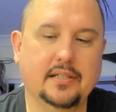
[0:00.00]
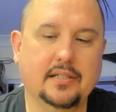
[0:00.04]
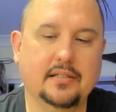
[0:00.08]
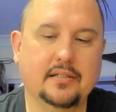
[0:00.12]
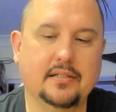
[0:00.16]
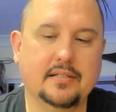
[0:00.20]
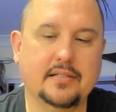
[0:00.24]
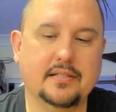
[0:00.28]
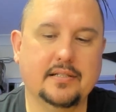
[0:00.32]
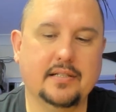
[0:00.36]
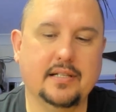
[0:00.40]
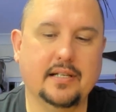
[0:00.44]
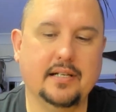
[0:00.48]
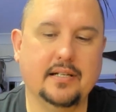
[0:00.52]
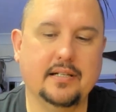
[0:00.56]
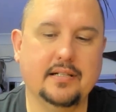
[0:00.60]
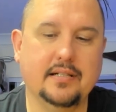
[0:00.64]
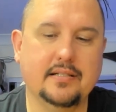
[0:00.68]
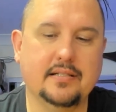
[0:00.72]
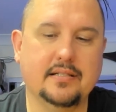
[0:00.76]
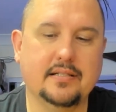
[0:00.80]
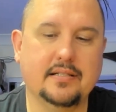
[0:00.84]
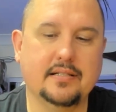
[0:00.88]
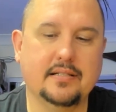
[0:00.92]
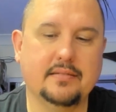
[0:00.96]
because that
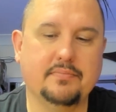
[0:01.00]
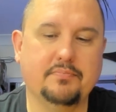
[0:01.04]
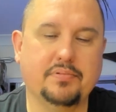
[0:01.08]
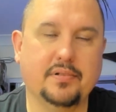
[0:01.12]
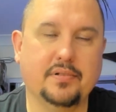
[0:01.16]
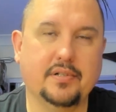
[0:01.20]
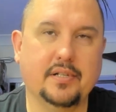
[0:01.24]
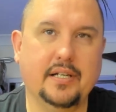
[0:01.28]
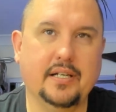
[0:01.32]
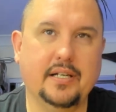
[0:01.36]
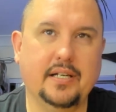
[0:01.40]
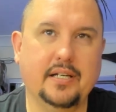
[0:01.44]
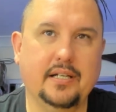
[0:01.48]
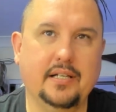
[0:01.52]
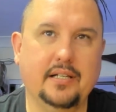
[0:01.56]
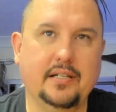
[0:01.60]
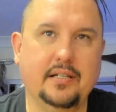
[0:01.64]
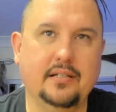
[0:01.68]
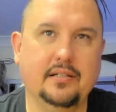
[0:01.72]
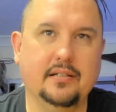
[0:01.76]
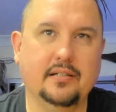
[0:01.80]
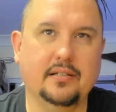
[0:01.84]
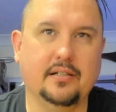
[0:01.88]
is pretty